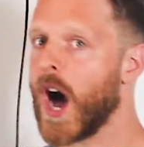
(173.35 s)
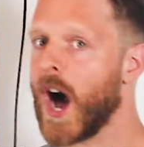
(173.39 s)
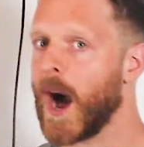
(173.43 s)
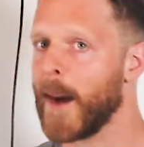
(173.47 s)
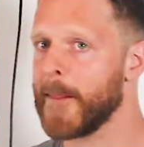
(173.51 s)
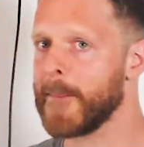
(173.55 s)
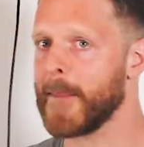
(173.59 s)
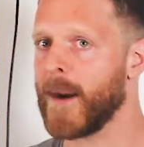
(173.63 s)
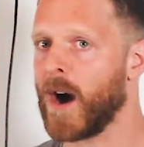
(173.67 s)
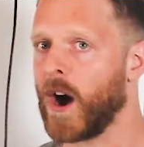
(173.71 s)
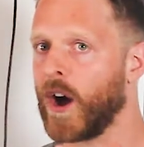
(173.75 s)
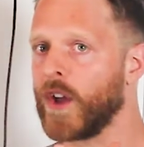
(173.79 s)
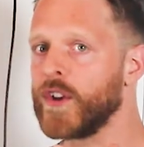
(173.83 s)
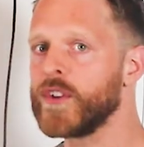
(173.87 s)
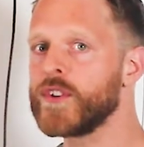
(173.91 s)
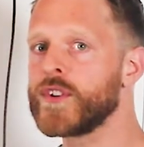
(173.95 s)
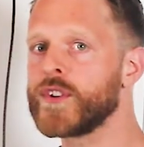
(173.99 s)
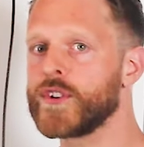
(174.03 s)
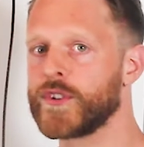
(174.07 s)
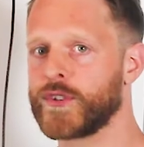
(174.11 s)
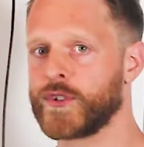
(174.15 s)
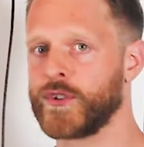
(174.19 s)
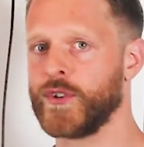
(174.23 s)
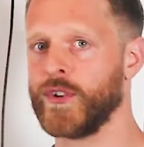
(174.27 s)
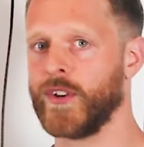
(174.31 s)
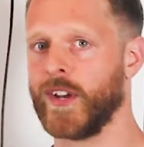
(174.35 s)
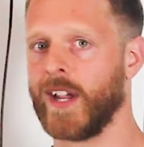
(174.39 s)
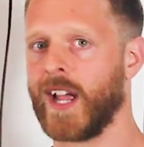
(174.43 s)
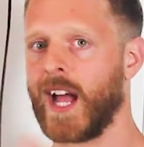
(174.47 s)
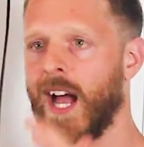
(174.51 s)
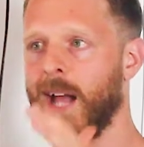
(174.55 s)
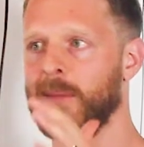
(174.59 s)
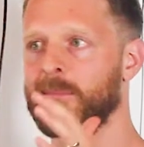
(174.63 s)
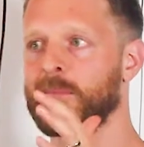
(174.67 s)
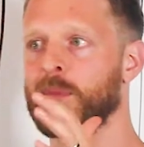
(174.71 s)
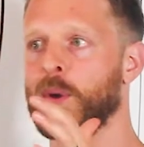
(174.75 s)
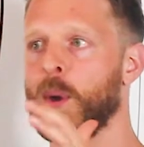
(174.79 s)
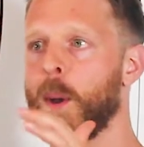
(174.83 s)
I'm undershooting.
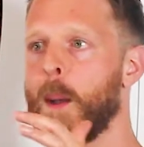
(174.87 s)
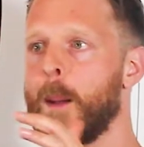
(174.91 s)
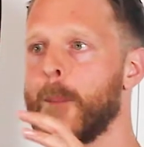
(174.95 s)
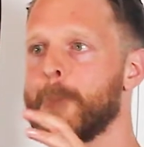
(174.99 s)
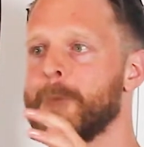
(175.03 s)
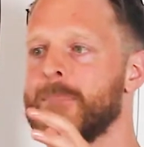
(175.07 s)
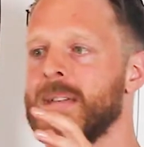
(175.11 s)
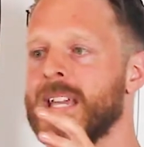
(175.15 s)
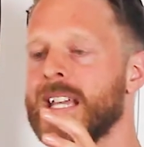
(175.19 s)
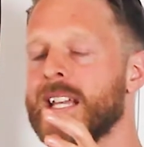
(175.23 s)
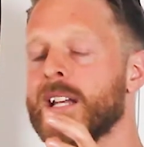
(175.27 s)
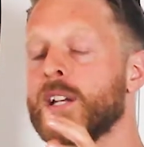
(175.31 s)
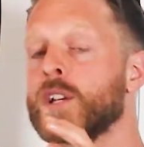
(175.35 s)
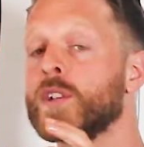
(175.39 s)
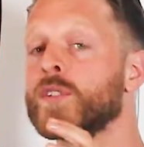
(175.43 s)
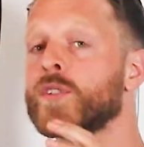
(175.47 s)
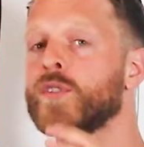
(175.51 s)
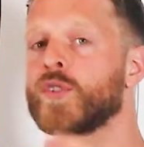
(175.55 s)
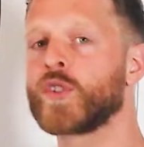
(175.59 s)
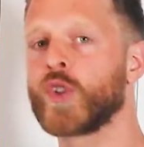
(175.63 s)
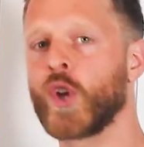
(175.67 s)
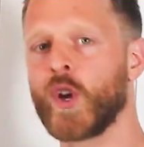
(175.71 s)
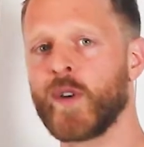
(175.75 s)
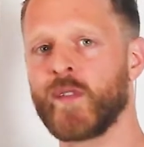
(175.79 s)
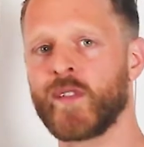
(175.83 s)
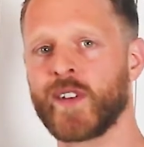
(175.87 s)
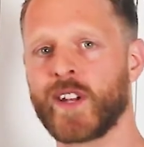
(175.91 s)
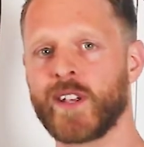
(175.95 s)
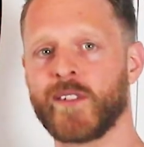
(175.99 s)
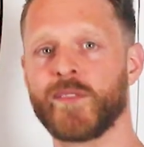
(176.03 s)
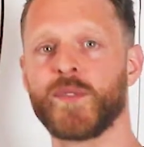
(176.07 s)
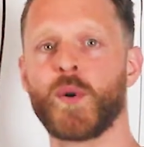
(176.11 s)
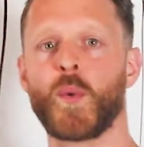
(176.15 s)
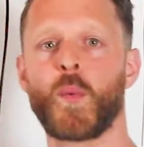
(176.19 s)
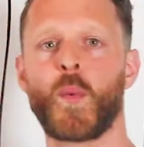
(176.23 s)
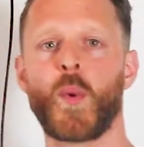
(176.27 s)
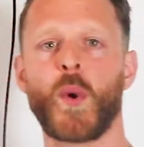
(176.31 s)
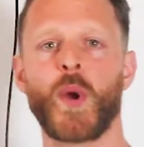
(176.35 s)
I'm being
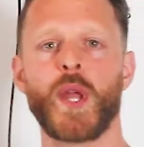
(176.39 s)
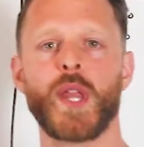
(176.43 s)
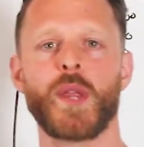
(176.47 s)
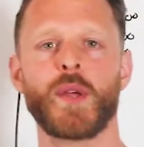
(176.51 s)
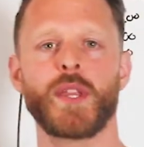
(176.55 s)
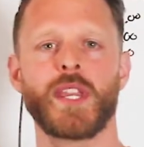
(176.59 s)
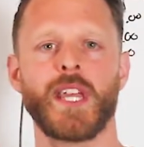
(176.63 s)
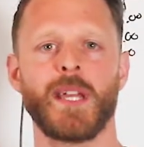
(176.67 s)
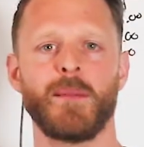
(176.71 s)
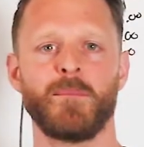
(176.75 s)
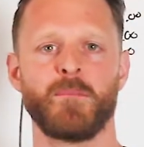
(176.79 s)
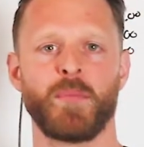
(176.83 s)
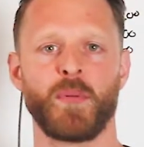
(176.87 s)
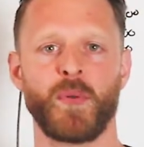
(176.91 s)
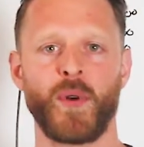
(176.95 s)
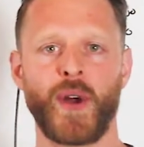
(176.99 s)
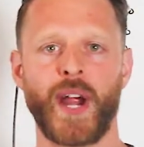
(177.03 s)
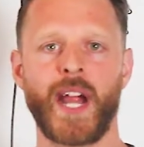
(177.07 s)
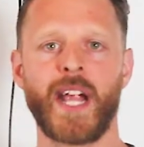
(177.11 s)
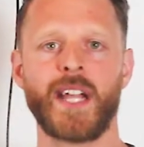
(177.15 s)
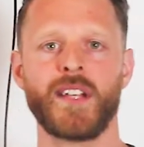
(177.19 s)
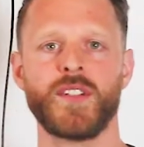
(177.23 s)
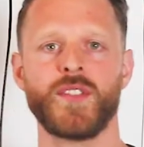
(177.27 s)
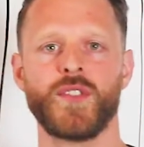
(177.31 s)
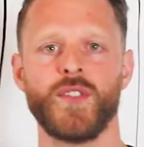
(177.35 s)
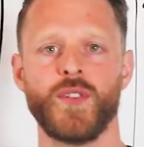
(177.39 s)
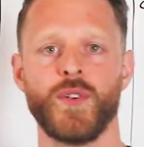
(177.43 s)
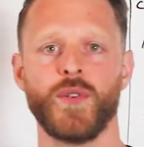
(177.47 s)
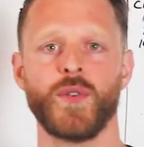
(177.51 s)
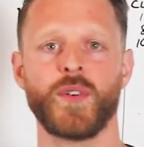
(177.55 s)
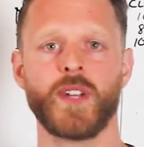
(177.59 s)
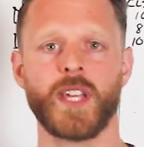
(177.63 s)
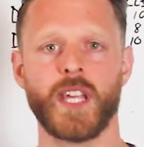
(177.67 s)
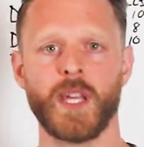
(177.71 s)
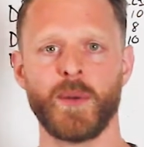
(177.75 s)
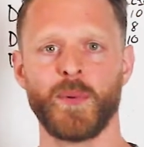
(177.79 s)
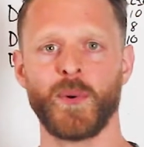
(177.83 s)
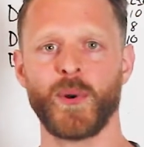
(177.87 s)
conservative with a brand new
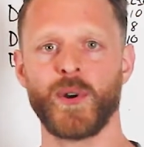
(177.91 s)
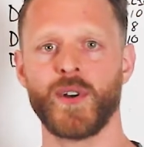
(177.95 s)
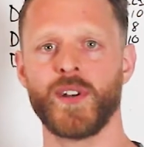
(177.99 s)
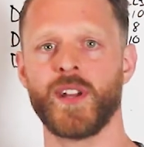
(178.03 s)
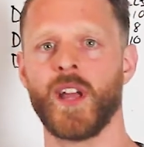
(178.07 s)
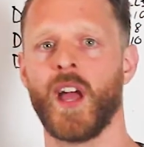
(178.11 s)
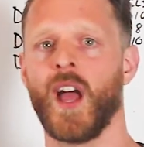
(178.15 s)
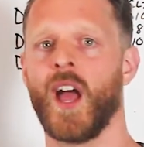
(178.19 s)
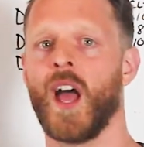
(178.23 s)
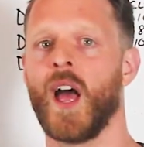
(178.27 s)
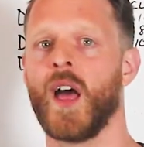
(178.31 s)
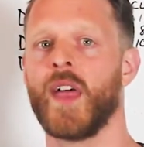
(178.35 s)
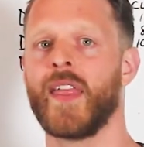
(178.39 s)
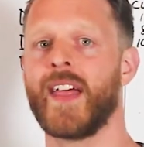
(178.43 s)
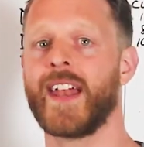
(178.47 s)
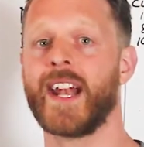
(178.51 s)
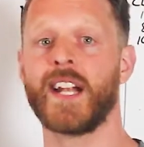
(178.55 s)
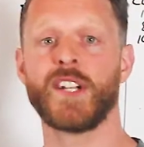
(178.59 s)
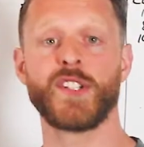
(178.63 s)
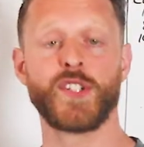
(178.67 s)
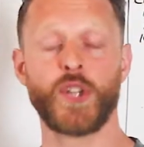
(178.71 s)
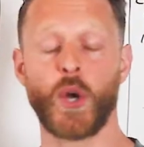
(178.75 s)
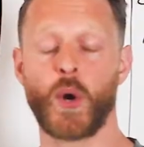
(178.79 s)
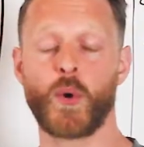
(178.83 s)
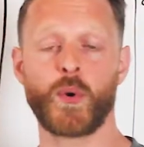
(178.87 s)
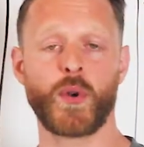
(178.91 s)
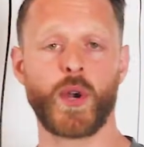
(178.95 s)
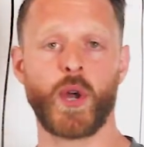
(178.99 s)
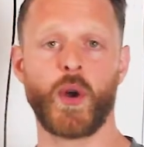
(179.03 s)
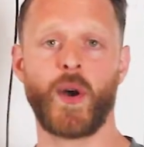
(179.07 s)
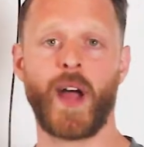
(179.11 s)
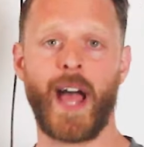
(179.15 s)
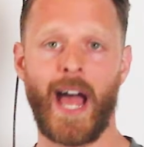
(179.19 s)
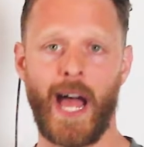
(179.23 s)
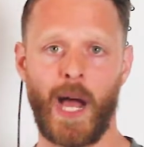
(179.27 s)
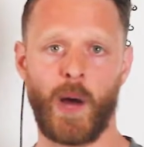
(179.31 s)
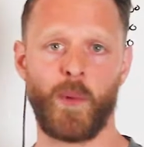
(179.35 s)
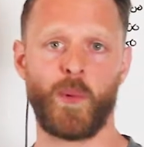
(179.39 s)
keyword that I don't know
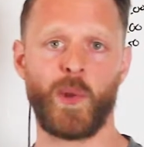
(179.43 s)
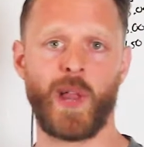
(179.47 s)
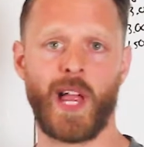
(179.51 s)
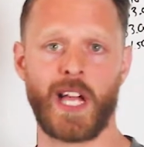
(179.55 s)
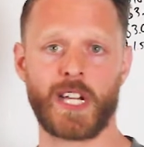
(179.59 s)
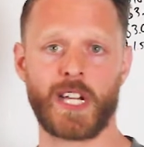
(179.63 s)
how will